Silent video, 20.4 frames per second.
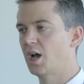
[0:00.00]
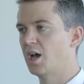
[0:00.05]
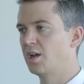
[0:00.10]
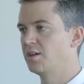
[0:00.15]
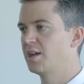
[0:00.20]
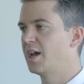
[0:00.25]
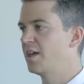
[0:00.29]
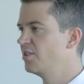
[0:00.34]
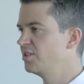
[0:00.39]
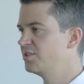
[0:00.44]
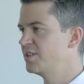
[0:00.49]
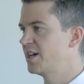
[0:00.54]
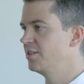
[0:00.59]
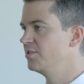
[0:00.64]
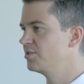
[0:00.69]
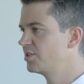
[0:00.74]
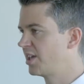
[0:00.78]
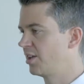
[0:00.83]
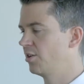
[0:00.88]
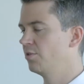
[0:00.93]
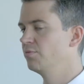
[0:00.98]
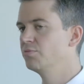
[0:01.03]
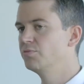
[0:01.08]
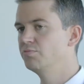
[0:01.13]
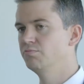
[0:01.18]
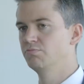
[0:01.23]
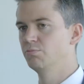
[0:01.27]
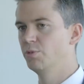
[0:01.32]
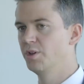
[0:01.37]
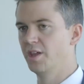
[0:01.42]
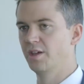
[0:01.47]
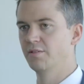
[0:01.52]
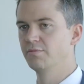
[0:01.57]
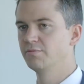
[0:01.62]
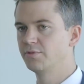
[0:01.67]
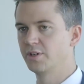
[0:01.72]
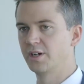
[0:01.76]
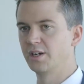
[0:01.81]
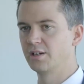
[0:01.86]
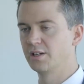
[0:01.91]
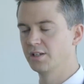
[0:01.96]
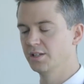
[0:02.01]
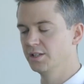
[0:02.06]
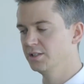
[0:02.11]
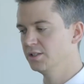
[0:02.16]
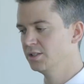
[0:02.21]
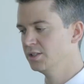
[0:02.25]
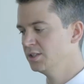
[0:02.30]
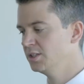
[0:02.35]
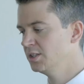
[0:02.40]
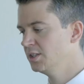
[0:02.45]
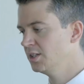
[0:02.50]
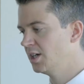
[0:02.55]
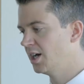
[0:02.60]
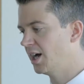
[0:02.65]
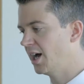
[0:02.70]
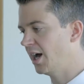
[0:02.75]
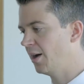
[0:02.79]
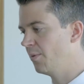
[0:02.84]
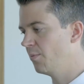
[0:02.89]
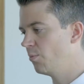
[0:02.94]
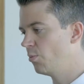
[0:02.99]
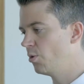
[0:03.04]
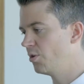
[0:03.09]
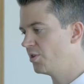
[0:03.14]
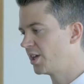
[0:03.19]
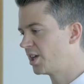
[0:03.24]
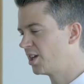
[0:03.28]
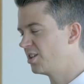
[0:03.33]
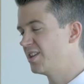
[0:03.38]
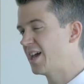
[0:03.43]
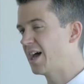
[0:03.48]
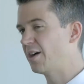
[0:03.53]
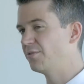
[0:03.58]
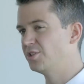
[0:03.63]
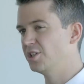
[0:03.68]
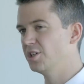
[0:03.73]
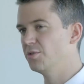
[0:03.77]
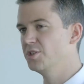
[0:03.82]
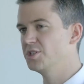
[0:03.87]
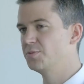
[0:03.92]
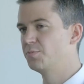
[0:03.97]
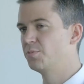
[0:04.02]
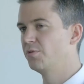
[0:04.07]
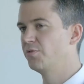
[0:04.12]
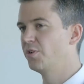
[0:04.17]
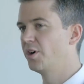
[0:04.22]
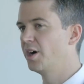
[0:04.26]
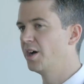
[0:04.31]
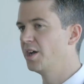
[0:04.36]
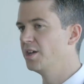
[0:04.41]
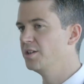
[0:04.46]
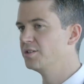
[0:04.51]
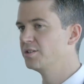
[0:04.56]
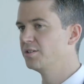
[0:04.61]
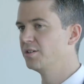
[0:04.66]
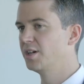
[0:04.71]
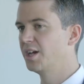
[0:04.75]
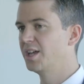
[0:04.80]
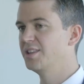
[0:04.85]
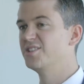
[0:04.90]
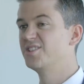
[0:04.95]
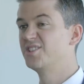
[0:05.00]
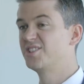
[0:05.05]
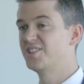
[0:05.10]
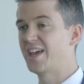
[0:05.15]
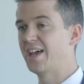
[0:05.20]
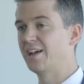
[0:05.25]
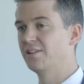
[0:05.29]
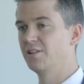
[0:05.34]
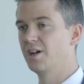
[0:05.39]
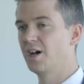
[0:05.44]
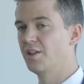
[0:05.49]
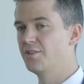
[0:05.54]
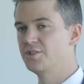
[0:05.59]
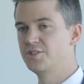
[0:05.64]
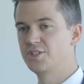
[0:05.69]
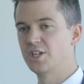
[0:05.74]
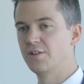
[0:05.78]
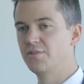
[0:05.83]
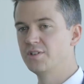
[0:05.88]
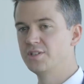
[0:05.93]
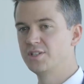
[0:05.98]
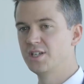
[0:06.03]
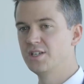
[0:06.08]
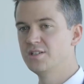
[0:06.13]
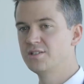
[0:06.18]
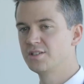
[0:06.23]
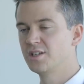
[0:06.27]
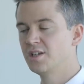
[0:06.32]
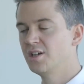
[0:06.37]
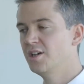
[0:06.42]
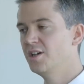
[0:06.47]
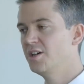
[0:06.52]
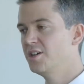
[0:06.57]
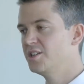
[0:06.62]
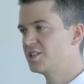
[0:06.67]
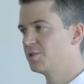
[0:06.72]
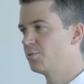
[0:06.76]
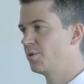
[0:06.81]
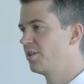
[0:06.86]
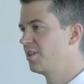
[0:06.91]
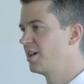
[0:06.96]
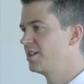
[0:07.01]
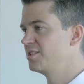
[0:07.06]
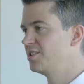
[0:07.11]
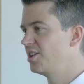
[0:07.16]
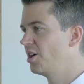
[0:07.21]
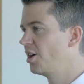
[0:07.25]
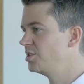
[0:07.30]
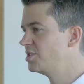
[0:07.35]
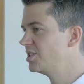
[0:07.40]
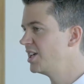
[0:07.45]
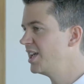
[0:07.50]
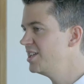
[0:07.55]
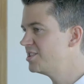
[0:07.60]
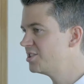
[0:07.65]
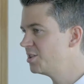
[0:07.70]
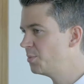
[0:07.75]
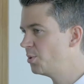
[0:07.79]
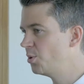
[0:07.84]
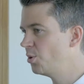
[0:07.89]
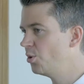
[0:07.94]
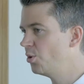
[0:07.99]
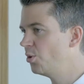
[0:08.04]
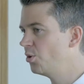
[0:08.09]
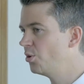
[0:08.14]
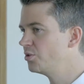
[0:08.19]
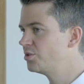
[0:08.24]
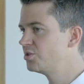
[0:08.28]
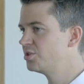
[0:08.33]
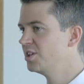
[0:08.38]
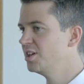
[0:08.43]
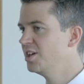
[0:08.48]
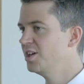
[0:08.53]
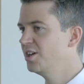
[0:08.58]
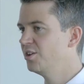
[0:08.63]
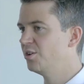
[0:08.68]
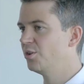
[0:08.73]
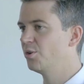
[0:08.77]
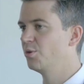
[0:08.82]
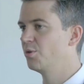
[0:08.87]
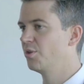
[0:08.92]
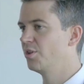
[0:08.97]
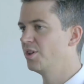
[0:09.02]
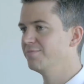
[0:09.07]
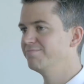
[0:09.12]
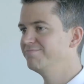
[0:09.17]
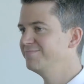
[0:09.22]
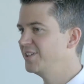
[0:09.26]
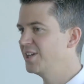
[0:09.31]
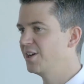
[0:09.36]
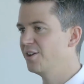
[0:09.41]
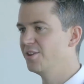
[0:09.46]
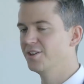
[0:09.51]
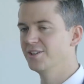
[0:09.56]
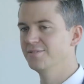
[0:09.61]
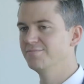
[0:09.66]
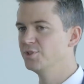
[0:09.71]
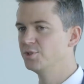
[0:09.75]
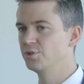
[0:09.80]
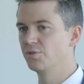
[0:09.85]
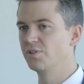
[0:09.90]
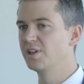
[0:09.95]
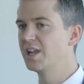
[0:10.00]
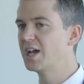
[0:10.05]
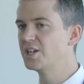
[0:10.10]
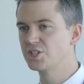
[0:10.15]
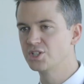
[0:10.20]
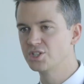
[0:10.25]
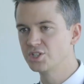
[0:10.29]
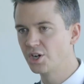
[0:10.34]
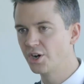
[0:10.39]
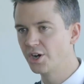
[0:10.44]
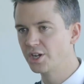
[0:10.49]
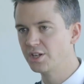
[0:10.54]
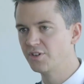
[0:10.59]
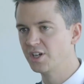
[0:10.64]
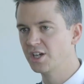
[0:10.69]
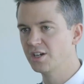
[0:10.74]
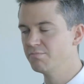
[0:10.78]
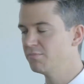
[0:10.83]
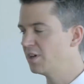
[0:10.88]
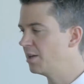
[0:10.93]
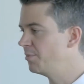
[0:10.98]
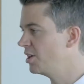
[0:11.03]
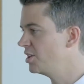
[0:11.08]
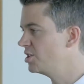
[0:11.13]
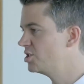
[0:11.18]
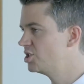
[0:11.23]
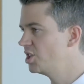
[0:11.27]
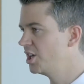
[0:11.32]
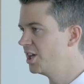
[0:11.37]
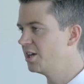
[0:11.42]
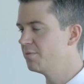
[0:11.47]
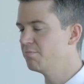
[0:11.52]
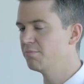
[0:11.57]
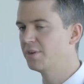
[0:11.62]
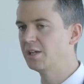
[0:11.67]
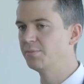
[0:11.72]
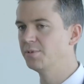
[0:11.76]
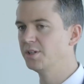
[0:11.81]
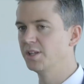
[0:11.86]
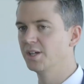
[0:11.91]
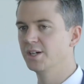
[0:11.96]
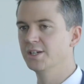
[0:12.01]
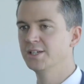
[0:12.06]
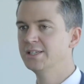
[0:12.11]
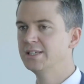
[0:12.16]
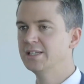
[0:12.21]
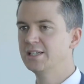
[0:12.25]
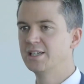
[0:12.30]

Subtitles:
and letting the tenants get on with it, frankly. What they can now do is provide and sell other services. So whether that's the IT support or the sort of leisure side of it, maybe a gym, maybe the